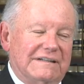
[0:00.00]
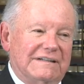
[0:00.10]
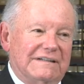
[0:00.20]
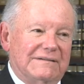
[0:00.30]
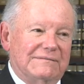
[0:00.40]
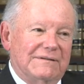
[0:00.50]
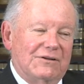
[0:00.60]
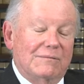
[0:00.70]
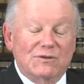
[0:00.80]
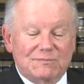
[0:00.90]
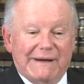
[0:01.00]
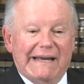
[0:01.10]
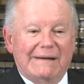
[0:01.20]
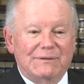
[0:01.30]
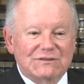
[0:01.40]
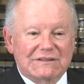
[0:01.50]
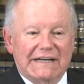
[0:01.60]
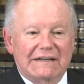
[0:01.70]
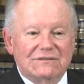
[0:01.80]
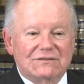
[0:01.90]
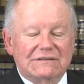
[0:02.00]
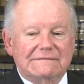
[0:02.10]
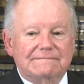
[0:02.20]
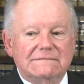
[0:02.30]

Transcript: uh, almost by happenstance.